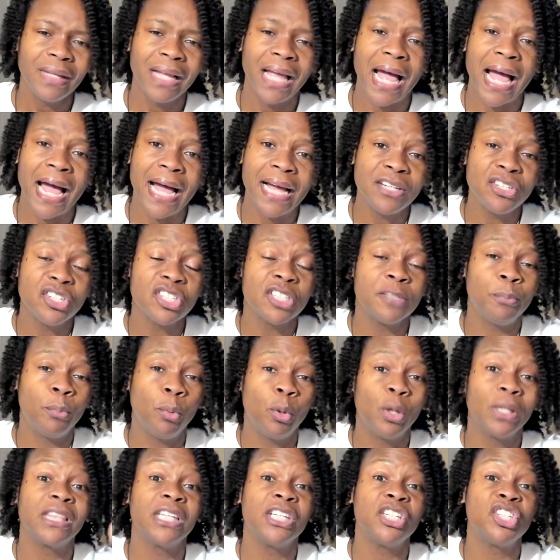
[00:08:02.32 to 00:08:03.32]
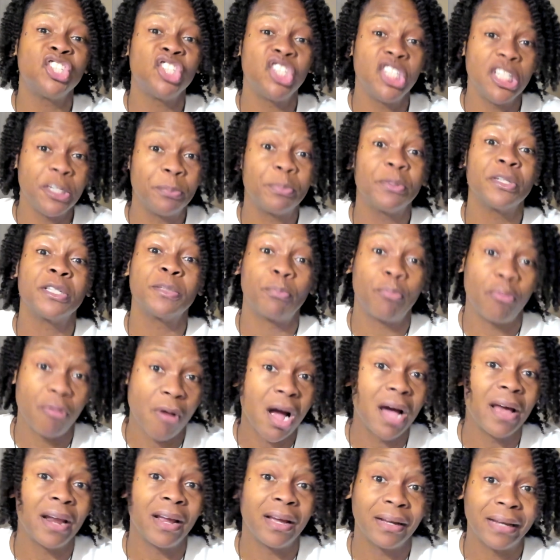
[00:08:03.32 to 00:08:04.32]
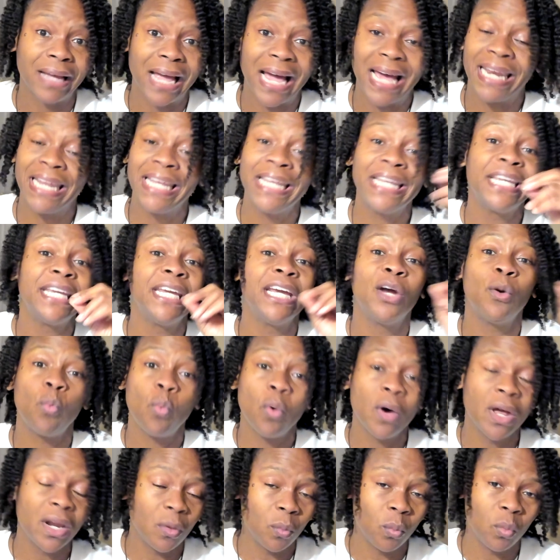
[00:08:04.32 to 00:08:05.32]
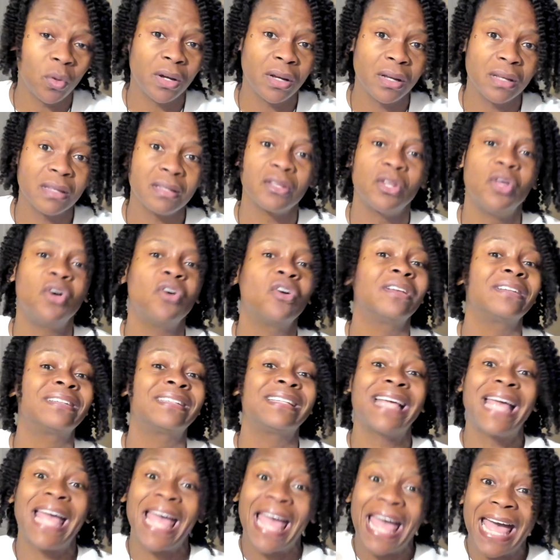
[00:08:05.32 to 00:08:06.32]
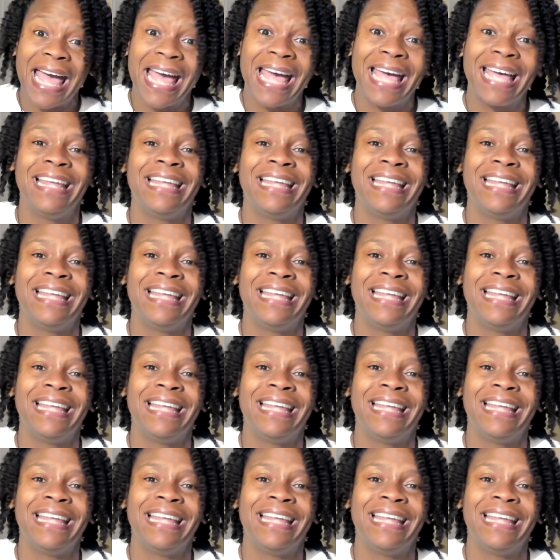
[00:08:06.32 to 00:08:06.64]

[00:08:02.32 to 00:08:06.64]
I just bought the cheapest product. I didn't care what it was, long as it had